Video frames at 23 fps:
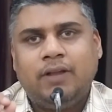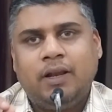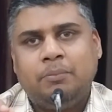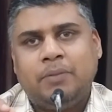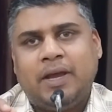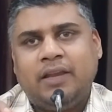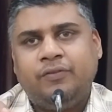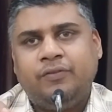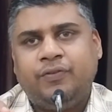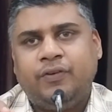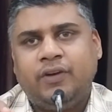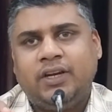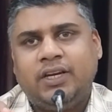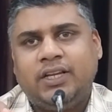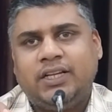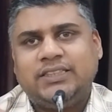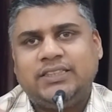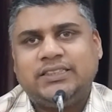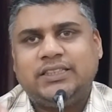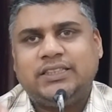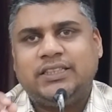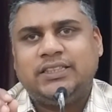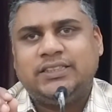well,
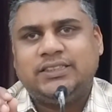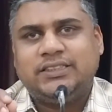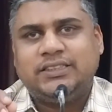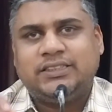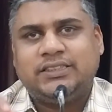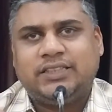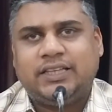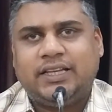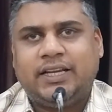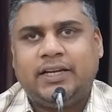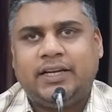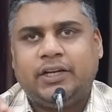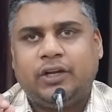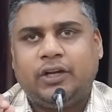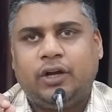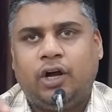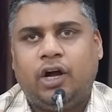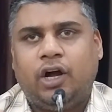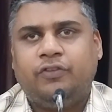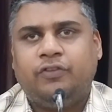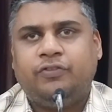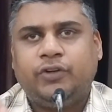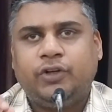mindfulness is the state
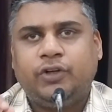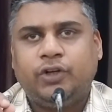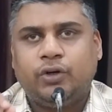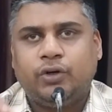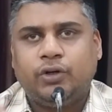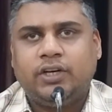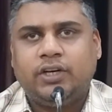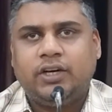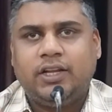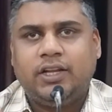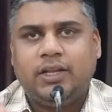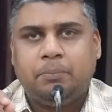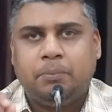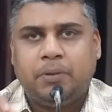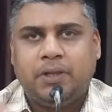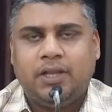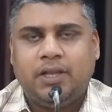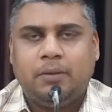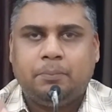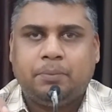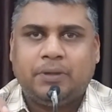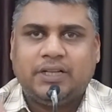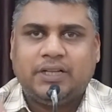of totally
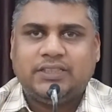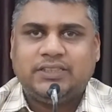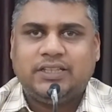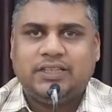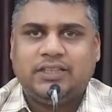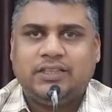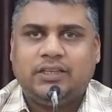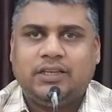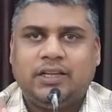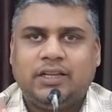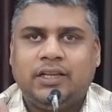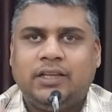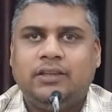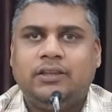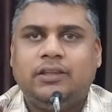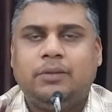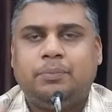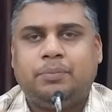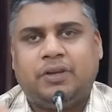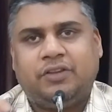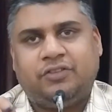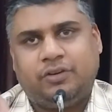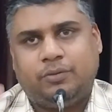being present
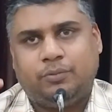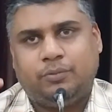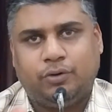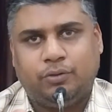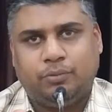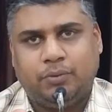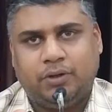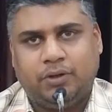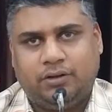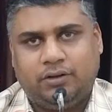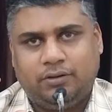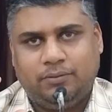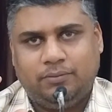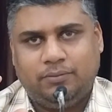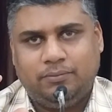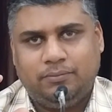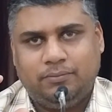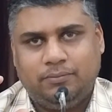in the present moment.